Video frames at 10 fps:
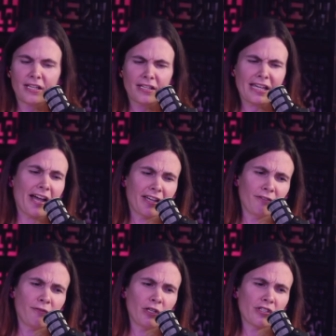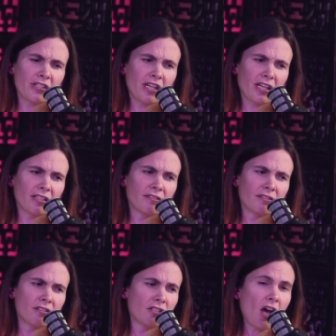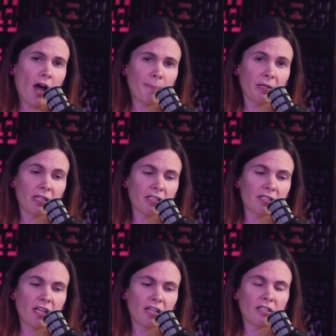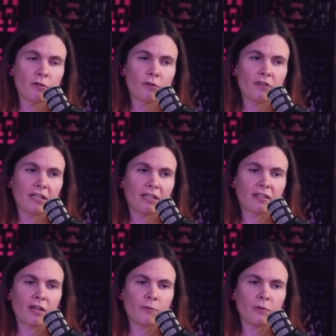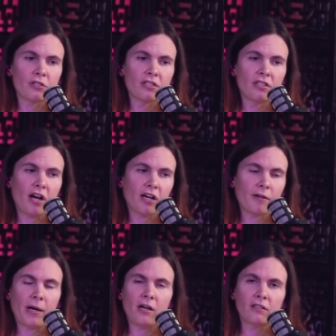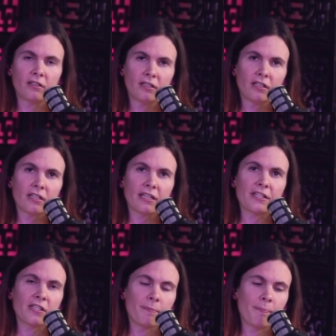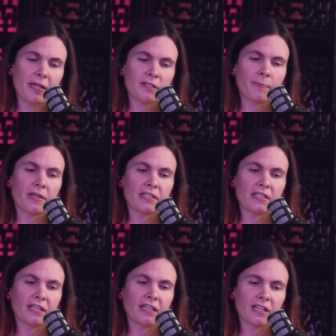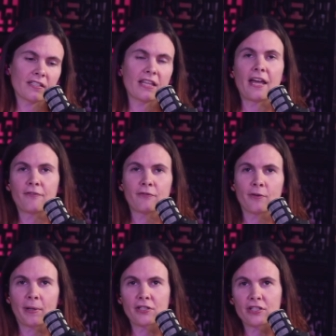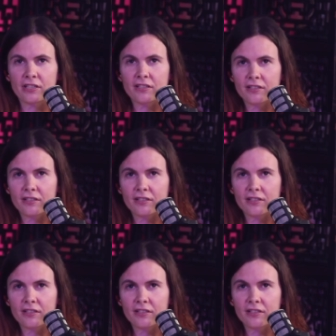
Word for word: Yeah. And if there's uh, topics that you think that we should talk about, that's the best place to get us that information.